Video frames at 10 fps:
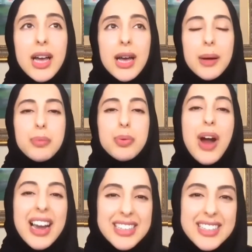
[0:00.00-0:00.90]

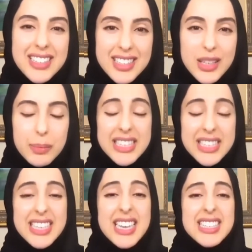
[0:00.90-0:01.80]
practice
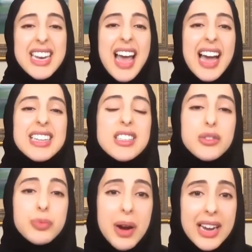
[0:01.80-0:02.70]
peace as an active
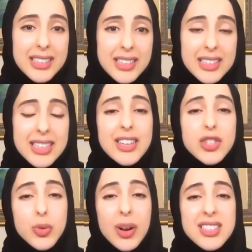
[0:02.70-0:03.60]
practice and
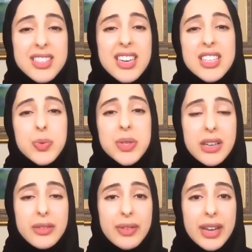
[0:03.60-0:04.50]
trust in its
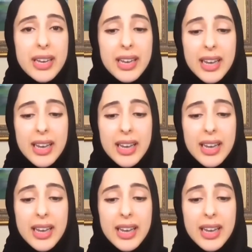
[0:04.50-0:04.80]
receiving.